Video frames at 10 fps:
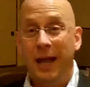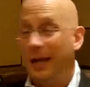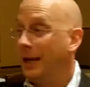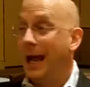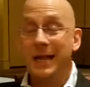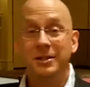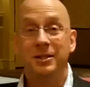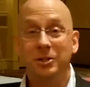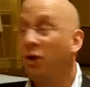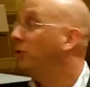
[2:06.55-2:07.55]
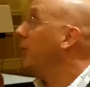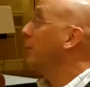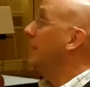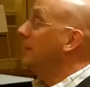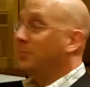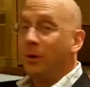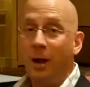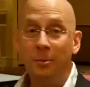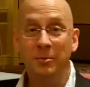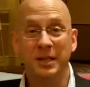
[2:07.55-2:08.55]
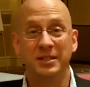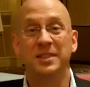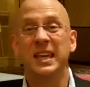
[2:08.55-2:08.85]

and as an adult, our biggest problem is